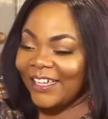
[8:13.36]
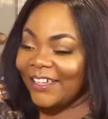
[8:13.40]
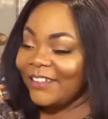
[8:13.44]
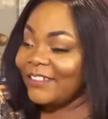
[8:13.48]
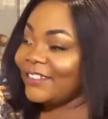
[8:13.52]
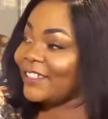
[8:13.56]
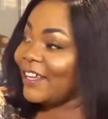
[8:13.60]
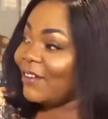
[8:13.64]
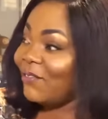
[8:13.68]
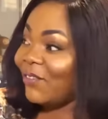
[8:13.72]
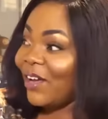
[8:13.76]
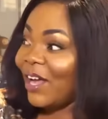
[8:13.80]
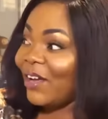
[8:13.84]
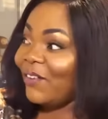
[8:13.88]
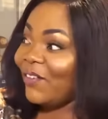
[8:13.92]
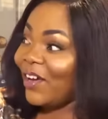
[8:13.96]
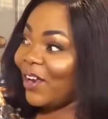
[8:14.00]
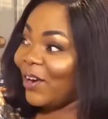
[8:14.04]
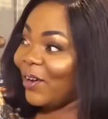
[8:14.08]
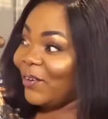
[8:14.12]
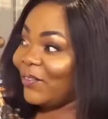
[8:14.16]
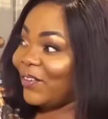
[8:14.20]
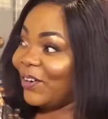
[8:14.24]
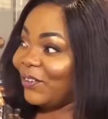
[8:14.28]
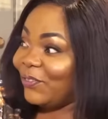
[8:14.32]

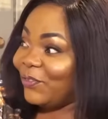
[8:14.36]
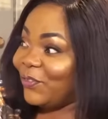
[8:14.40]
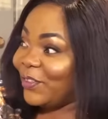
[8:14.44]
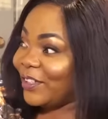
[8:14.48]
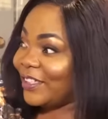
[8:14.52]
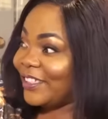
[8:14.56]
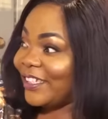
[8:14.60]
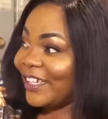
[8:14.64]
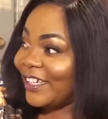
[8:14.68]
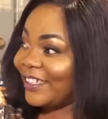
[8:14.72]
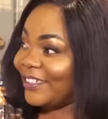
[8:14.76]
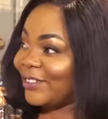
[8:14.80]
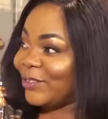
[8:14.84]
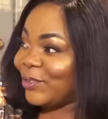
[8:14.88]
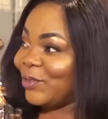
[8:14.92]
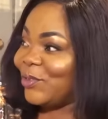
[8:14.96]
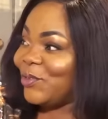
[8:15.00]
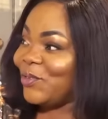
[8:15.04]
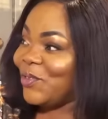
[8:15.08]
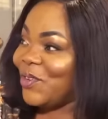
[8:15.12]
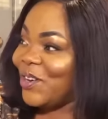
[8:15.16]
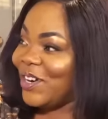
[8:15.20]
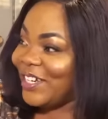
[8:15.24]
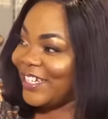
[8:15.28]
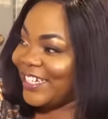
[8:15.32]
survival of the fittest.
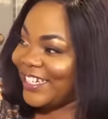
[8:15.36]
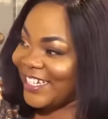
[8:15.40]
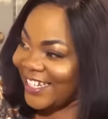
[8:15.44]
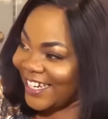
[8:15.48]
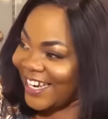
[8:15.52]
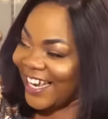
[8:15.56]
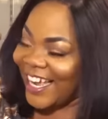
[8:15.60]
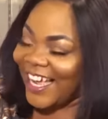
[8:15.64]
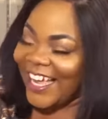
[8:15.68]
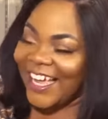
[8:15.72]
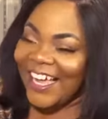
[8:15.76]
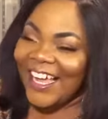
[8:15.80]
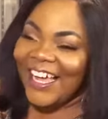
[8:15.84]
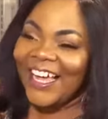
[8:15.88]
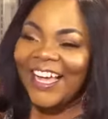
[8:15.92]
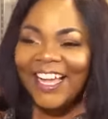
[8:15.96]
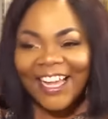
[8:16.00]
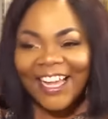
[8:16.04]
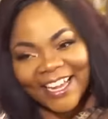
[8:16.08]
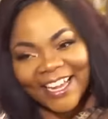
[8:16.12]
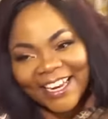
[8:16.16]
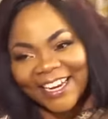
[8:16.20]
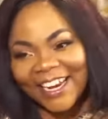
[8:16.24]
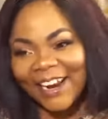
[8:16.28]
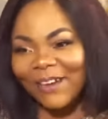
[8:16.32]
So, dear,
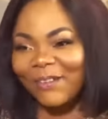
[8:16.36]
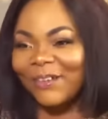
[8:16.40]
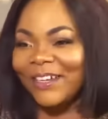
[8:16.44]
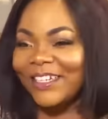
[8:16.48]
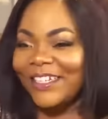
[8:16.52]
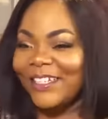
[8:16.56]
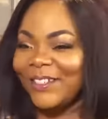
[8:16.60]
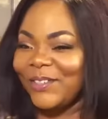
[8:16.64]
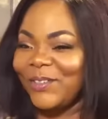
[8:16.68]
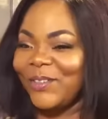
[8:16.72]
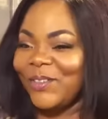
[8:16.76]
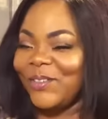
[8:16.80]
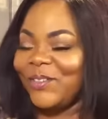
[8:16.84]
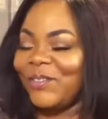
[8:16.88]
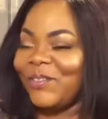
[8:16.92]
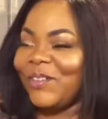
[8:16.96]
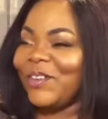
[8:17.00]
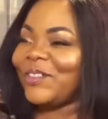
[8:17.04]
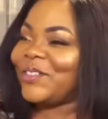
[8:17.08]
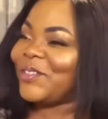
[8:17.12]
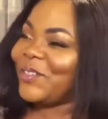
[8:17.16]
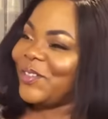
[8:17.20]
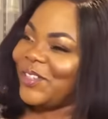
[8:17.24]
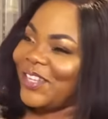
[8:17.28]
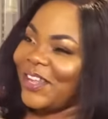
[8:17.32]
now we did
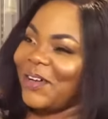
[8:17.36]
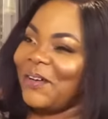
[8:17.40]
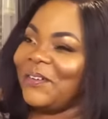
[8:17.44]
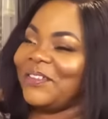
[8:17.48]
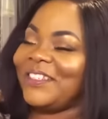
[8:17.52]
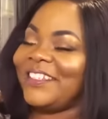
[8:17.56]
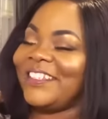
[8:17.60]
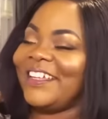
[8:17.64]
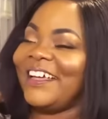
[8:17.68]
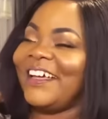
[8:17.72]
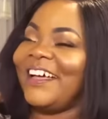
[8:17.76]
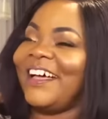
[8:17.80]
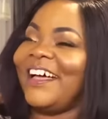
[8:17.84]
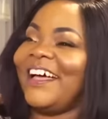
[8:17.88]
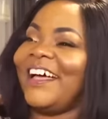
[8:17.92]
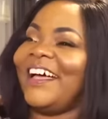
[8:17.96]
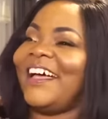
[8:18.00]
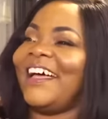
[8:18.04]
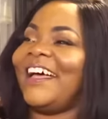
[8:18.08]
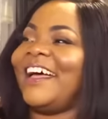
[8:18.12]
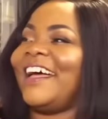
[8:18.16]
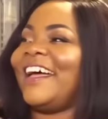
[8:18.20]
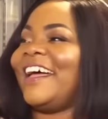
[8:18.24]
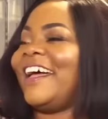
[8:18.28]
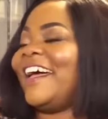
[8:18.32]
draw so down.
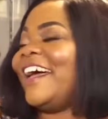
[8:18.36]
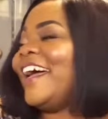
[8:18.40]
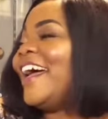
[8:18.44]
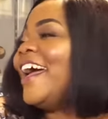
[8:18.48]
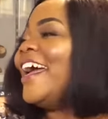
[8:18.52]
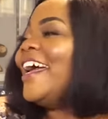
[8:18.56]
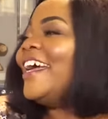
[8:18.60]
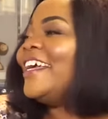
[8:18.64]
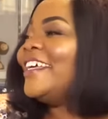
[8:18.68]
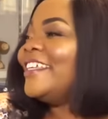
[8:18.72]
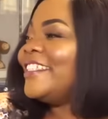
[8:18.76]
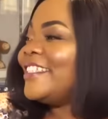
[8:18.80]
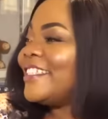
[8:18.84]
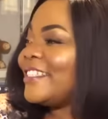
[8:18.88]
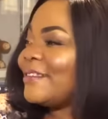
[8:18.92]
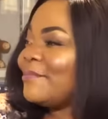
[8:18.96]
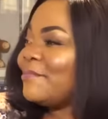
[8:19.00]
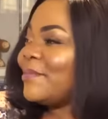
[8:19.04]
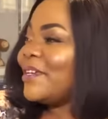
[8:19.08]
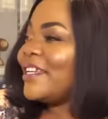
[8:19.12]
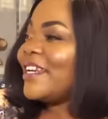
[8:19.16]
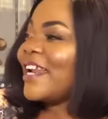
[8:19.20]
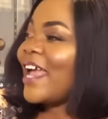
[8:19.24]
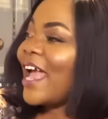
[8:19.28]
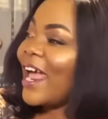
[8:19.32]
To
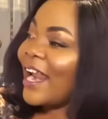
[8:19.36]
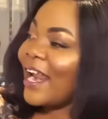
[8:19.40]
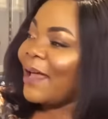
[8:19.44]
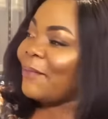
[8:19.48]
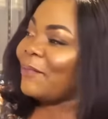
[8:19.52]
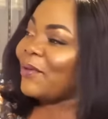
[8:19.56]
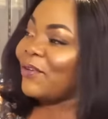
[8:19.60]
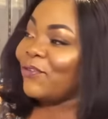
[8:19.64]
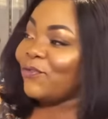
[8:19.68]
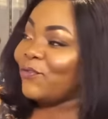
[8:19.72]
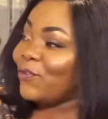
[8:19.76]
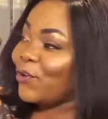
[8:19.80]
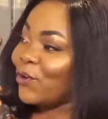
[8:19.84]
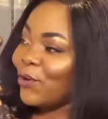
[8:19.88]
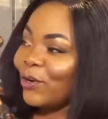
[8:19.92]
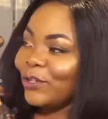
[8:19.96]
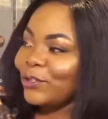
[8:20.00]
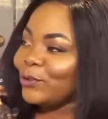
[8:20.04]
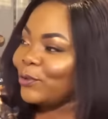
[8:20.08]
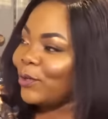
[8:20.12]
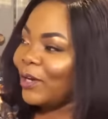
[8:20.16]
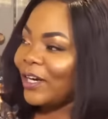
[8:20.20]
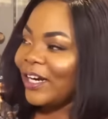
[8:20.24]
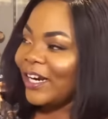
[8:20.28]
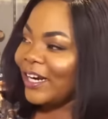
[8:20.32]
me, I mean,
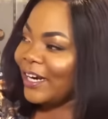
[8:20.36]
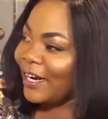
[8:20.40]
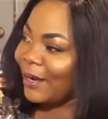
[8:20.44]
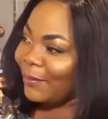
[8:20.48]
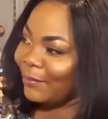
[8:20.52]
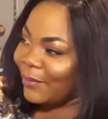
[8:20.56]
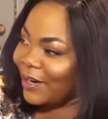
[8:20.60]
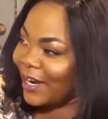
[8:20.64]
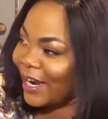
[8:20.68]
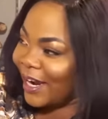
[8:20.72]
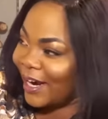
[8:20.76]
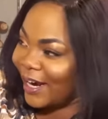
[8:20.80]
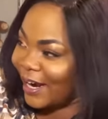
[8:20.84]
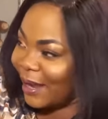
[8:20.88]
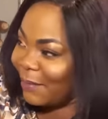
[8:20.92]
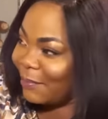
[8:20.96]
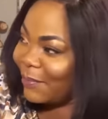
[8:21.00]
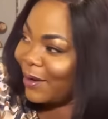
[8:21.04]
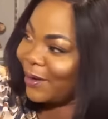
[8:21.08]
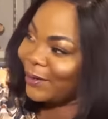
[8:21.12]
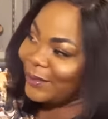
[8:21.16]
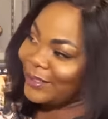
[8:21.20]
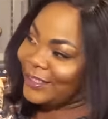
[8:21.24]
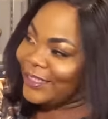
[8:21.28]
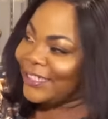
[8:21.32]
focus on and I'm there on the
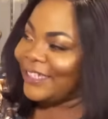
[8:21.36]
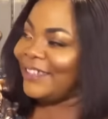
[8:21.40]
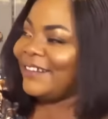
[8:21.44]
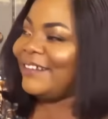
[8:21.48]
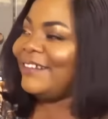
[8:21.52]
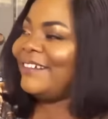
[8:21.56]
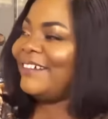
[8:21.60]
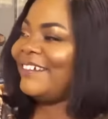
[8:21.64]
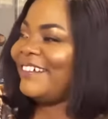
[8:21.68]
mountain.